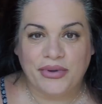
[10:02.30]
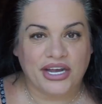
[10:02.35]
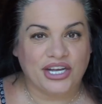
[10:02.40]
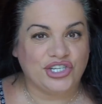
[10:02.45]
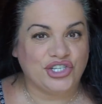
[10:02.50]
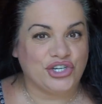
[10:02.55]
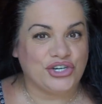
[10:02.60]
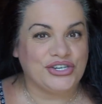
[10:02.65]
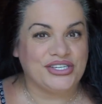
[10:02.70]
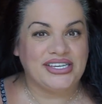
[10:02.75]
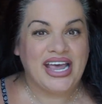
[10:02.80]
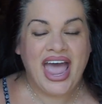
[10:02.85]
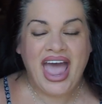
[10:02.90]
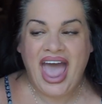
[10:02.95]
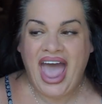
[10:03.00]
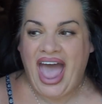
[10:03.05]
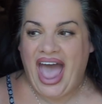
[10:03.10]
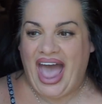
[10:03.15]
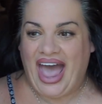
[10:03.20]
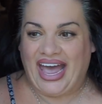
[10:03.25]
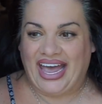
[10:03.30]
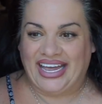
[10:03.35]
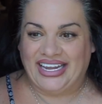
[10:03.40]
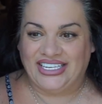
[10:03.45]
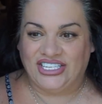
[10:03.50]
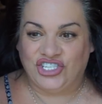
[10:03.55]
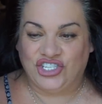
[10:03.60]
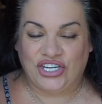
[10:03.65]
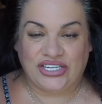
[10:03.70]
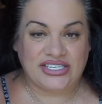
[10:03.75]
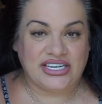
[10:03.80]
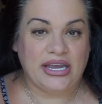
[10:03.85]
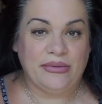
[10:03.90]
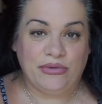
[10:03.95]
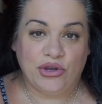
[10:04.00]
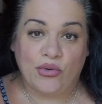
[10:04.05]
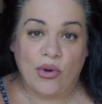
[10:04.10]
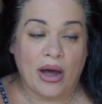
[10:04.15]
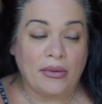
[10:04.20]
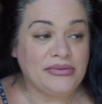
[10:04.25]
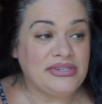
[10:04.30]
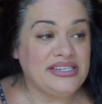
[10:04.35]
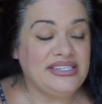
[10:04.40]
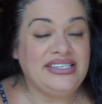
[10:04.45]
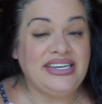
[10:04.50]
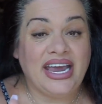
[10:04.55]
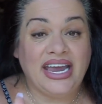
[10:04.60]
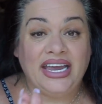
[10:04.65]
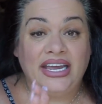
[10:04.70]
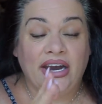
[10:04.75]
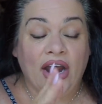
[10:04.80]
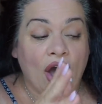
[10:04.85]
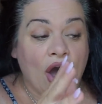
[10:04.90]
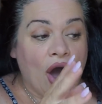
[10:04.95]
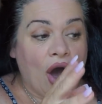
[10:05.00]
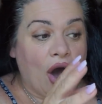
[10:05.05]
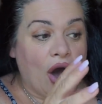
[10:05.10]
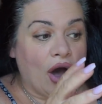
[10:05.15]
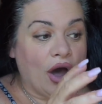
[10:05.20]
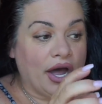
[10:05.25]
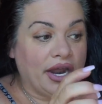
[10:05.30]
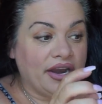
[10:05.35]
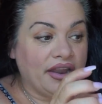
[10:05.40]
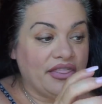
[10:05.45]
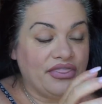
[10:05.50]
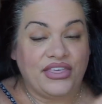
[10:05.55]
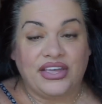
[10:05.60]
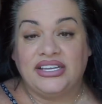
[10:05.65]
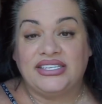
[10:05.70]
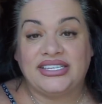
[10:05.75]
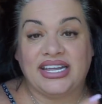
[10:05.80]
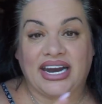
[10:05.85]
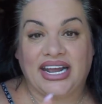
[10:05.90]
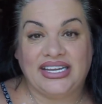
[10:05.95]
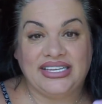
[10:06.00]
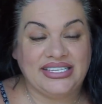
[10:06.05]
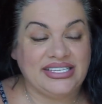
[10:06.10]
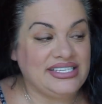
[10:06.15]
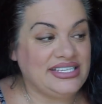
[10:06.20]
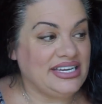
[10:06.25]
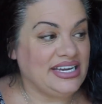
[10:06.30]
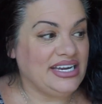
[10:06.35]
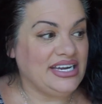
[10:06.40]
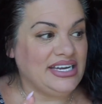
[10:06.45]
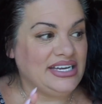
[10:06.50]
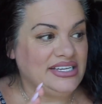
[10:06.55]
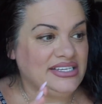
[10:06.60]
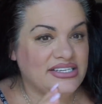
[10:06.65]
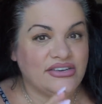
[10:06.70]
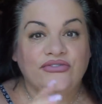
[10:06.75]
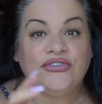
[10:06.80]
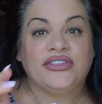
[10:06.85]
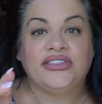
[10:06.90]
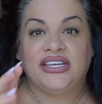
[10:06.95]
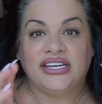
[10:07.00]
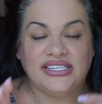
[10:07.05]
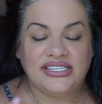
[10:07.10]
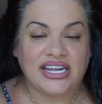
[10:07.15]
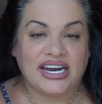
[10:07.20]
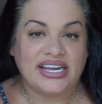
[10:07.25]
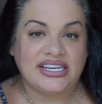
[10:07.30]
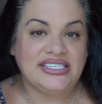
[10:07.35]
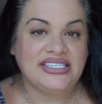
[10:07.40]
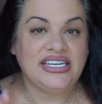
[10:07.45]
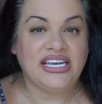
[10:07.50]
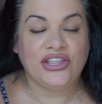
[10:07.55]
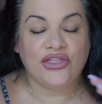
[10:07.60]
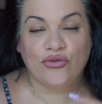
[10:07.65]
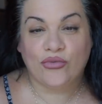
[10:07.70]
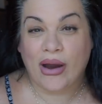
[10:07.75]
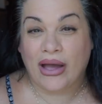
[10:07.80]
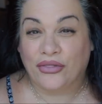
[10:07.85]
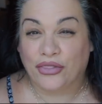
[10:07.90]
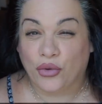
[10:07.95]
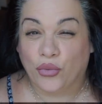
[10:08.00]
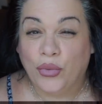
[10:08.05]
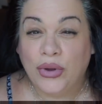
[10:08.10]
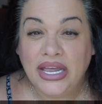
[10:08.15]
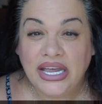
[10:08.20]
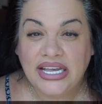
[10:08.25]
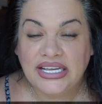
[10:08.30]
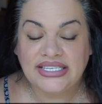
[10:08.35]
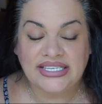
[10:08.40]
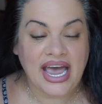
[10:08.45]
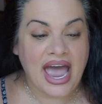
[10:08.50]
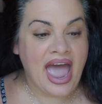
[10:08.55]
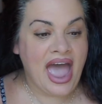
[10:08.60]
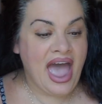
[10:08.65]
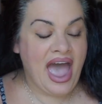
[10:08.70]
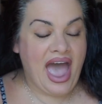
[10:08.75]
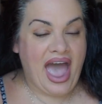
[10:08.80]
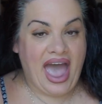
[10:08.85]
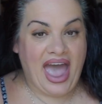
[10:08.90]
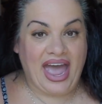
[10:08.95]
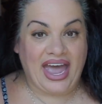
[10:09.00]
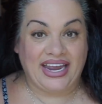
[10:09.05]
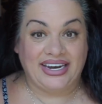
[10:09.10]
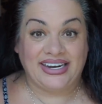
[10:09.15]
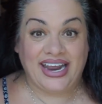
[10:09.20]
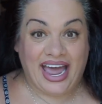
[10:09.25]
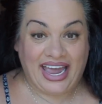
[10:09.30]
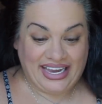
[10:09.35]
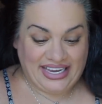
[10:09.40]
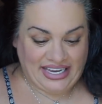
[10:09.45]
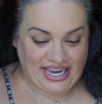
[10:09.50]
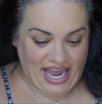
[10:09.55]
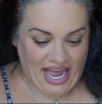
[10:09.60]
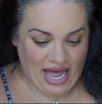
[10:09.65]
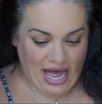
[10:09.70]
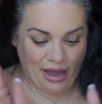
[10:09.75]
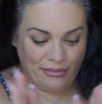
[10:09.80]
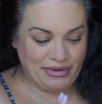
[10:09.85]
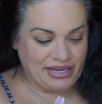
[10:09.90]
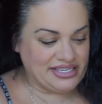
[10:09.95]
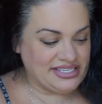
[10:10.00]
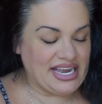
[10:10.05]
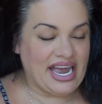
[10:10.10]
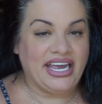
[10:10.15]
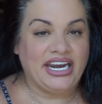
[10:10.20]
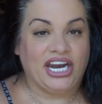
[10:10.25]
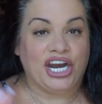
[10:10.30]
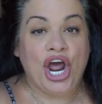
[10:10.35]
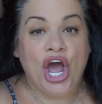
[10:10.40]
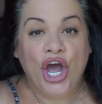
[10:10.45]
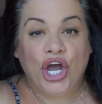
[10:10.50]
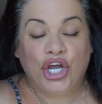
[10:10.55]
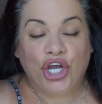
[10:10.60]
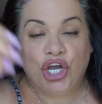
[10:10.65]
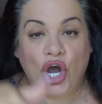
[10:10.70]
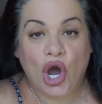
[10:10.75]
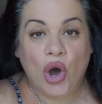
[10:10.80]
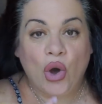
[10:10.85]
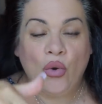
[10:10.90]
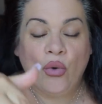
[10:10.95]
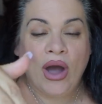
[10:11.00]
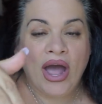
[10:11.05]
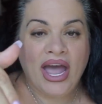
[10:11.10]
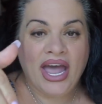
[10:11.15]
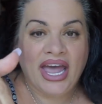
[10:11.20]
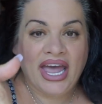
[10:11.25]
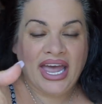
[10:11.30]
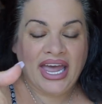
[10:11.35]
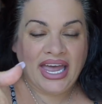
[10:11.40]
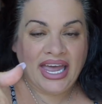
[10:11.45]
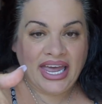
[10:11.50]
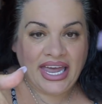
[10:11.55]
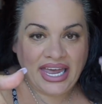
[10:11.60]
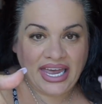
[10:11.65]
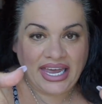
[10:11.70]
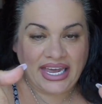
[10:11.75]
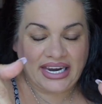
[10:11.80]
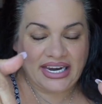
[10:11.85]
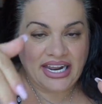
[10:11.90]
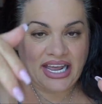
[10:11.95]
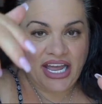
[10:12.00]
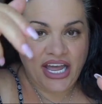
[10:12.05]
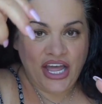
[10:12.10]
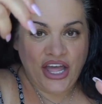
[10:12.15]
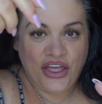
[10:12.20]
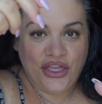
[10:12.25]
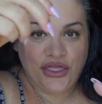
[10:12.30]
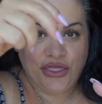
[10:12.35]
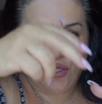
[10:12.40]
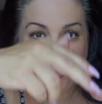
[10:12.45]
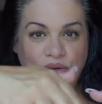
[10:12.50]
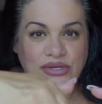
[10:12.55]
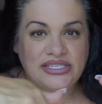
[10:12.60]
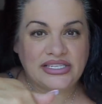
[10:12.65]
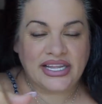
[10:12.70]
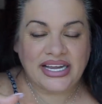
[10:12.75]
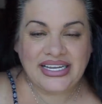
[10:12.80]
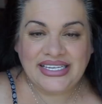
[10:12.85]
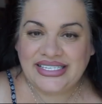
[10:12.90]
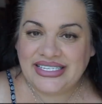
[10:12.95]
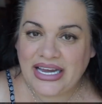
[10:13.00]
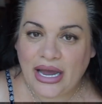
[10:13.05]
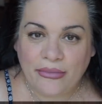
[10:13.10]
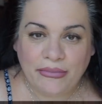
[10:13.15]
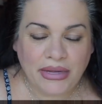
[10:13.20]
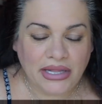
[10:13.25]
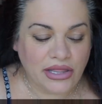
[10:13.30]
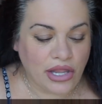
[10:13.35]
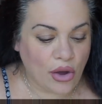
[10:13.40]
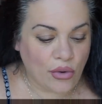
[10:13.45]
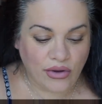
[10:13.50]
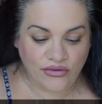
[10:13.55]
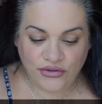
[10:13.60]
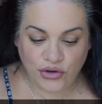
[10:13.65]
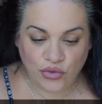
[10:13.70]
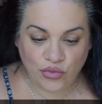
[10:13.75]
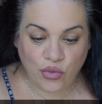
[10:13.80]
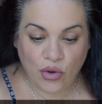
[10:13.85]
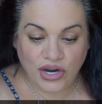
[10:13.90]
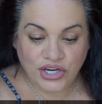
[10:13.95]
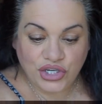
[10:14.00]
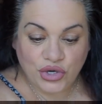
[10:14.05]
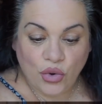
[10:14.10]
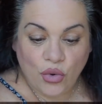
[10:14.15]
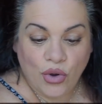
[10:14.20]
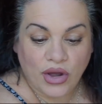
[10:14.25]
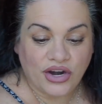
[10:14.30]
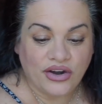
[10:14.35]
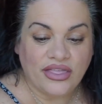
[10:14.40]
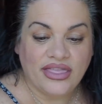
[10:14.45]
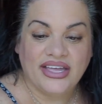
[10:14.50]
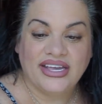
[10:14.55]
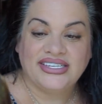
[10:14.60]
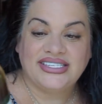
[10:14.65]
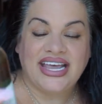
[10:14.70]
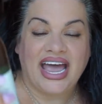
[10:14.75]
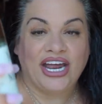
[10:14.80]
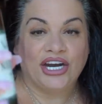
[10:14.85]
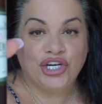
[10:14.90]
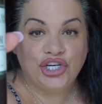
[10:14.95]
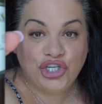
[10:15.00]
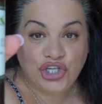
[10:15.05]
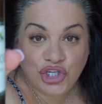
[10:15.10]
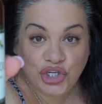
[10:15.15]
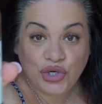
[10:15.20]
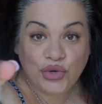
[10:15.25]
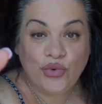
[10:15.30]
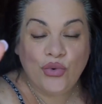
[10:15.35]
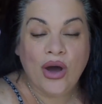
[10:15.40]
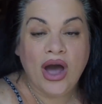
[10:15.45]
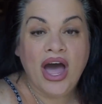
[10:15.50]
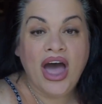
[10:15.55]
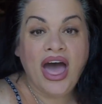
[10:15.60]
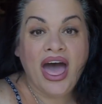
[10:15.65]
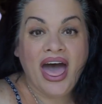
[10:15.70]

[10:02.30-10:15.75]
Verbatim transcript: pictures and just keep you up to date on things that I see, different things that I see throughout the weeks. And yeah, I'm excited. Go hit those links down below if you want to order this and do